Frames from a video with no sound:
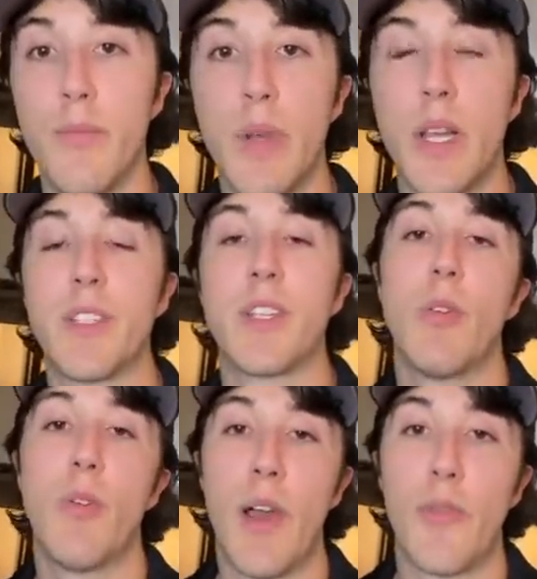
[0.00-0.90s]
Because
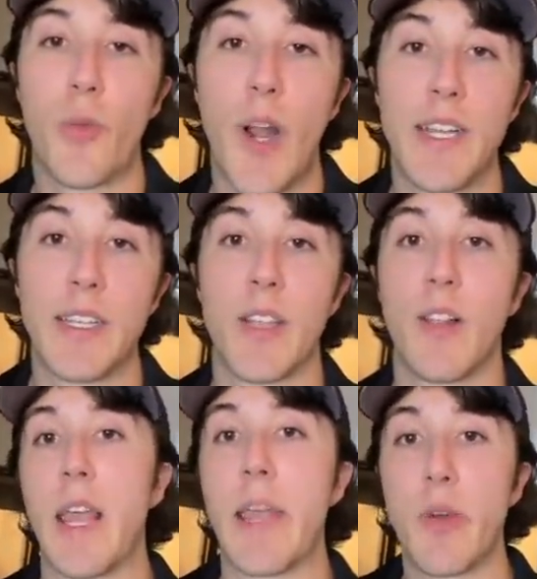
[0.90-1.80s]
you don't have a right to
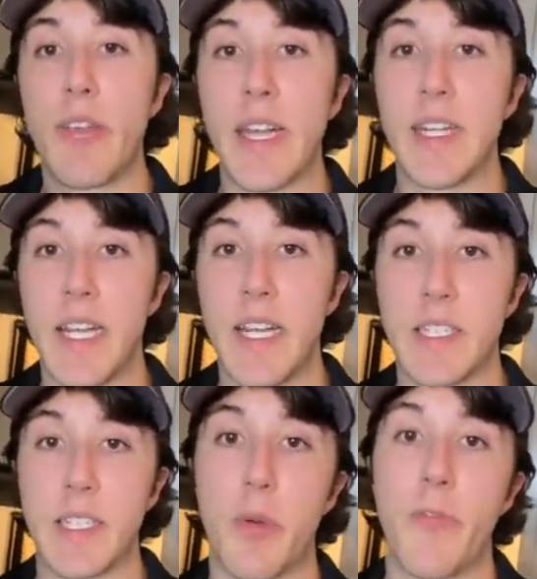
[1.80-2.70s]
the labor that it
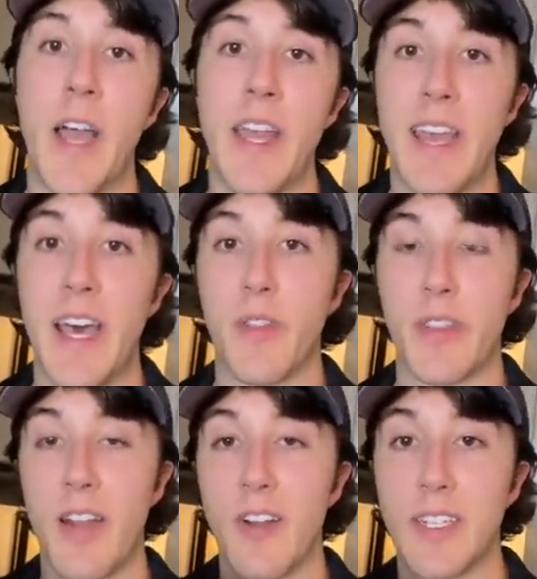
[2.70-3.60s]
takes to provide the
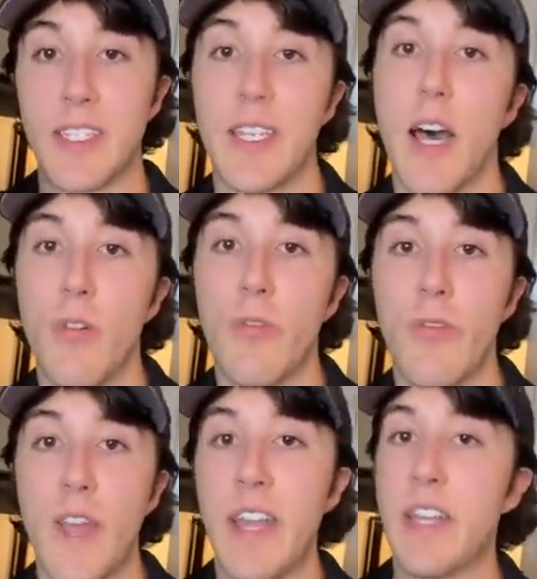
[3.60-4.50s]
healthcare
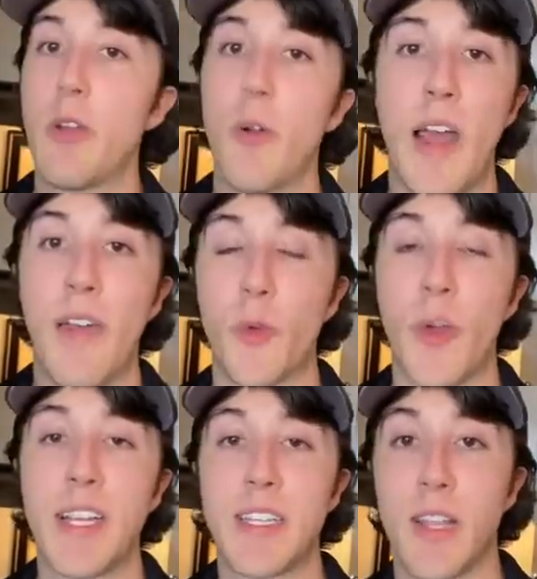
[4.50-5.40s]
itself, and you don't have a
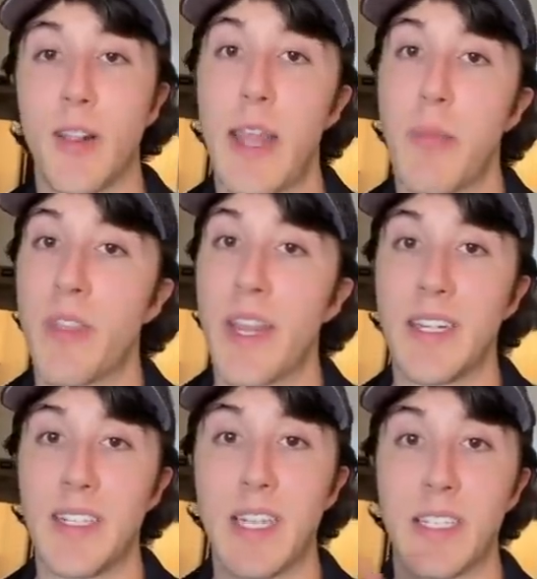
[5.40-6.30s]
right to the labor that
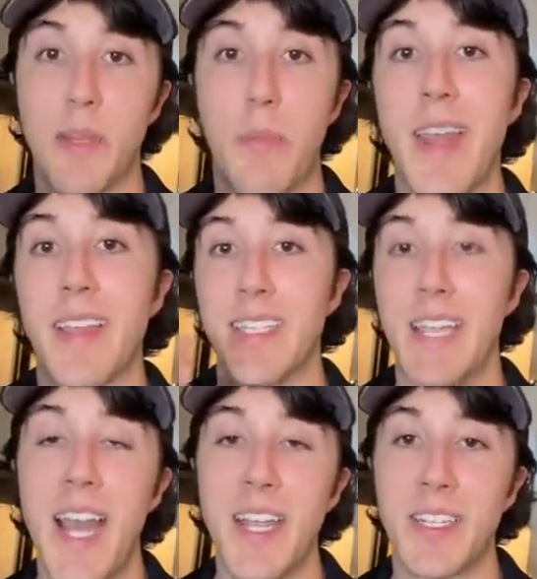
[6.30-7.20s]
it takes to pay the
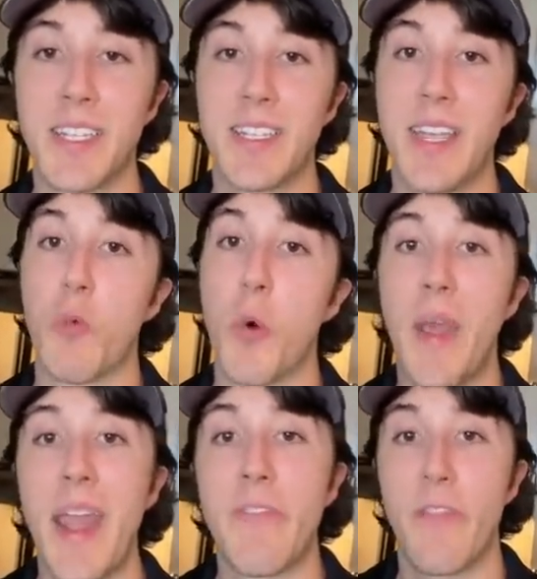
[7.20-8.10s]
taxes that will
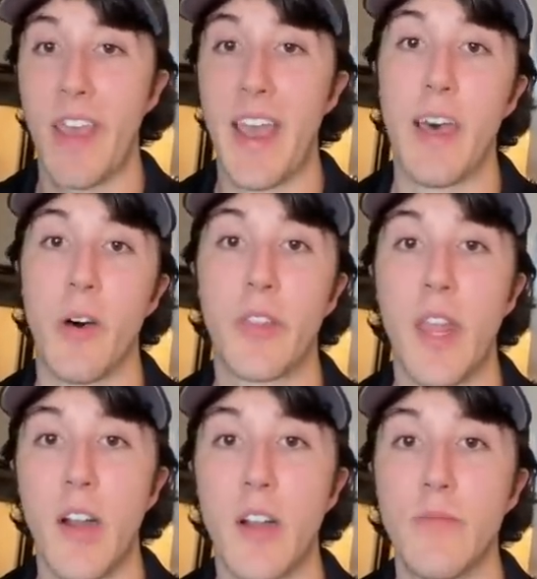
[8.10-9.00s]
pay for that
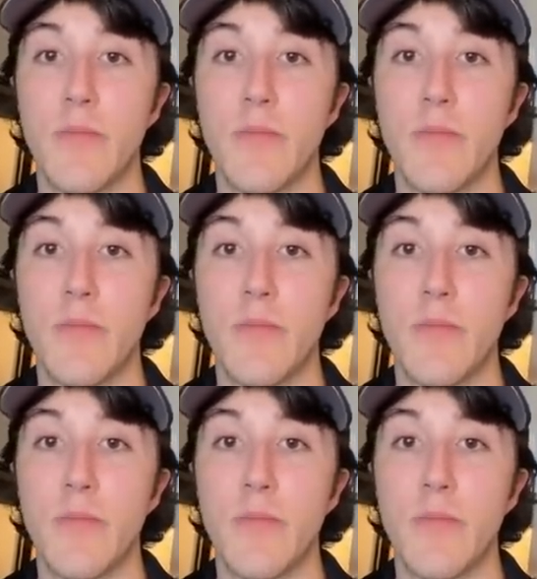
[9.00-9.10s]
healthcare.